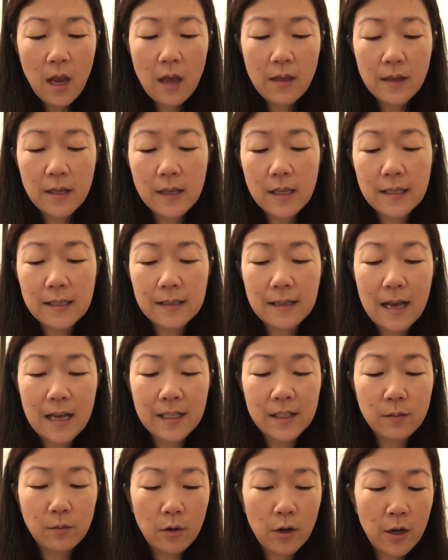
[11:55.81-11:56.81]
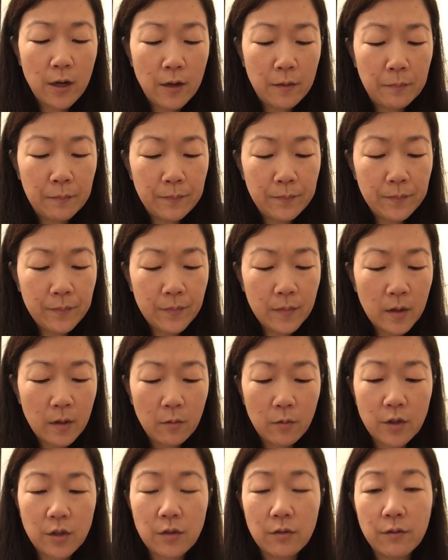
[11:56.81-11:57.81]
And then this last one
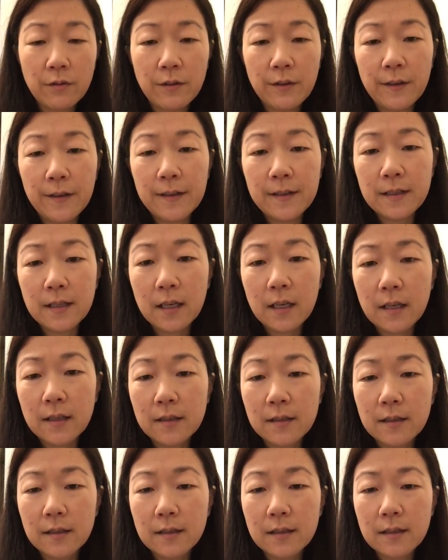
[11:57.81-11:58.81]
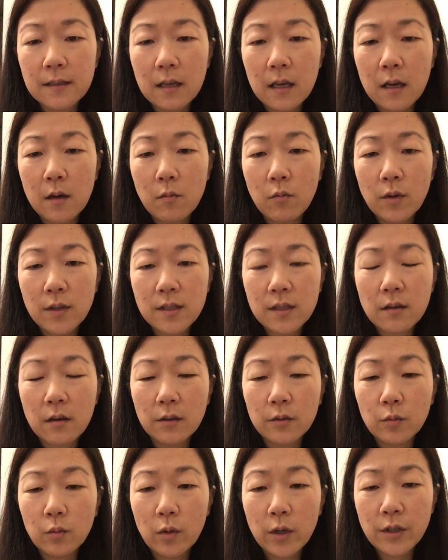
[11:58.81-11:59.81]
which you'll really see is this um, what's
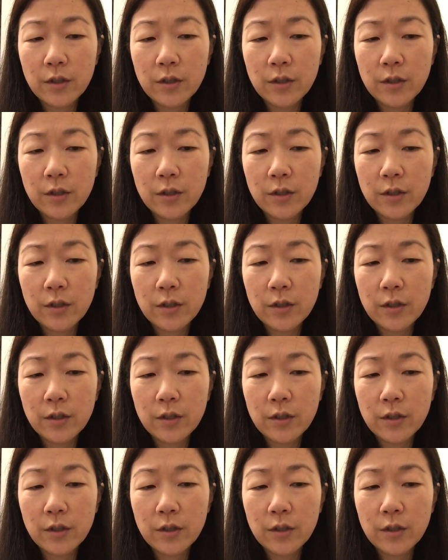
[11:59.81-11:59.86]
called